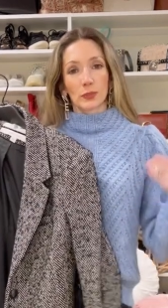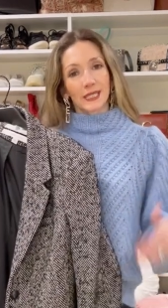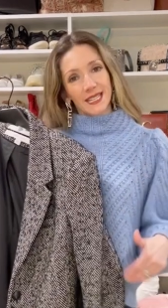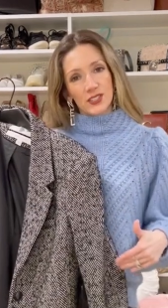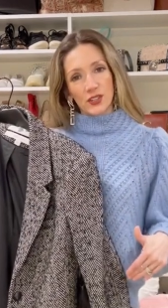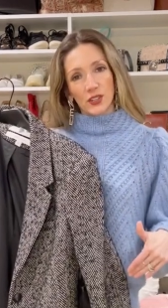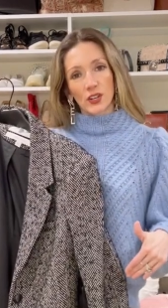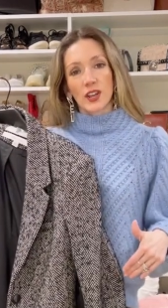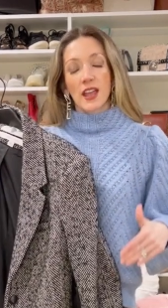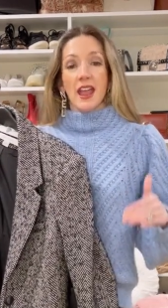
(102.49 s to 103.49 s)
blazer,
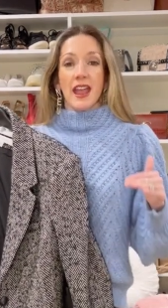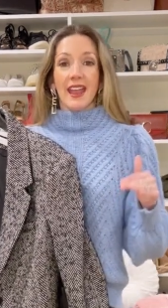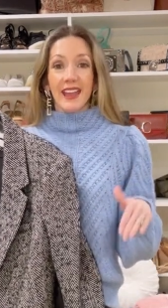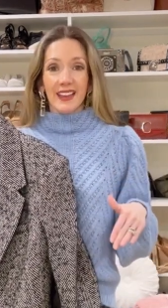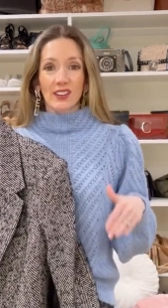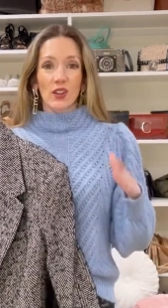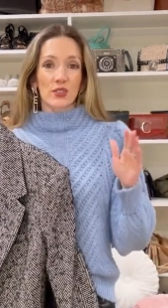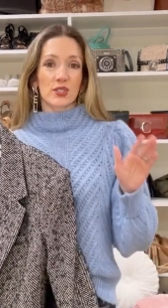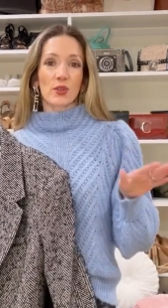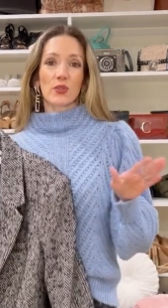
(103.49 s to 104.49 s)
and also